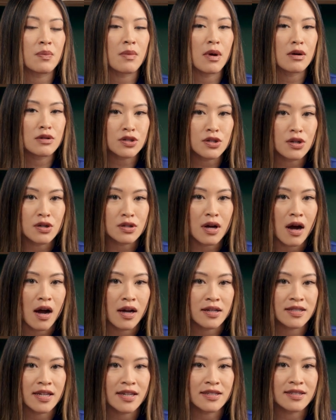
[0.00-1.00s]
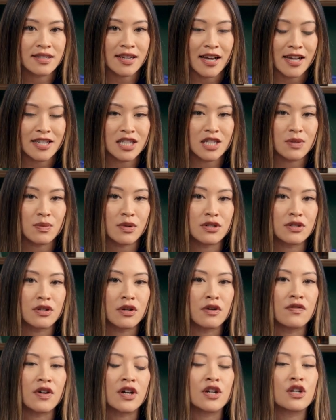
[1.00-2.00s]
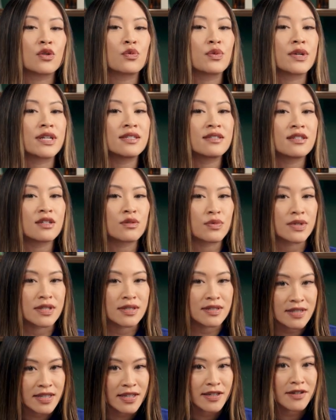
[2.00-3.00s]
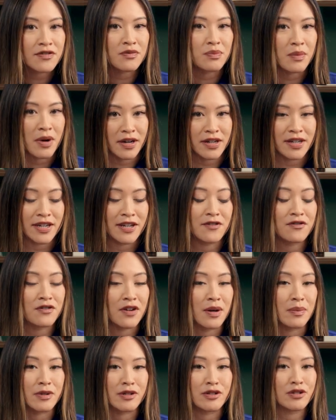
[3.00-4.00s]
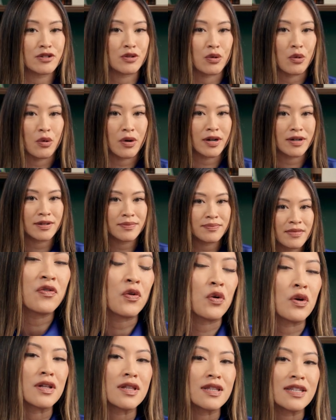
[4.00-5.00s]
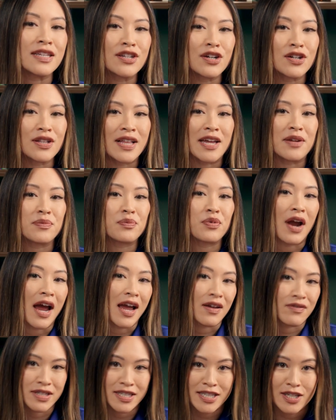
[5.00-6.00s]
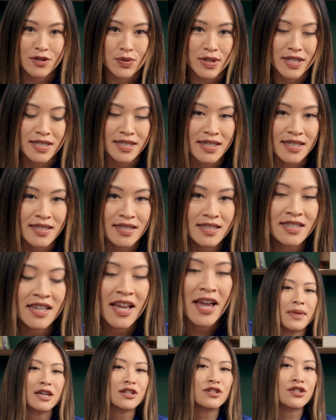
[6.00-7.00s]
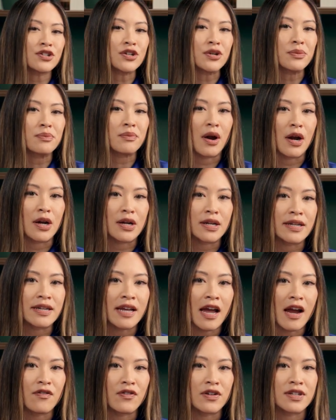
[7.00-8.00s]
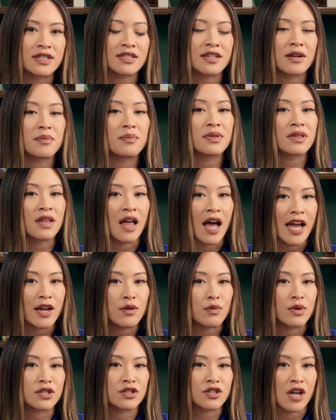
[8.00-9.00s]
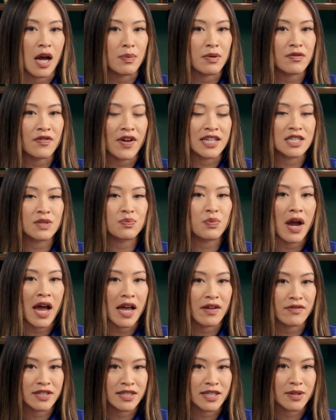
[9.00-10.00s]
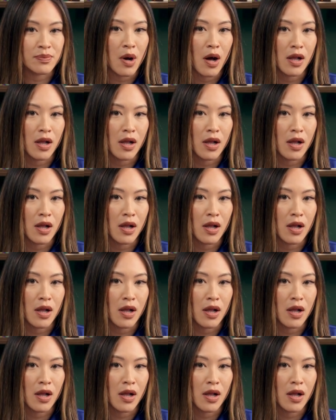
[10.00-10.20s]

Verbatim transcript: promotional content to customers who've agreed to receive marketing from your store. For legal and privacy reasons, make sure your marketing efforts comply with Shopify's privacy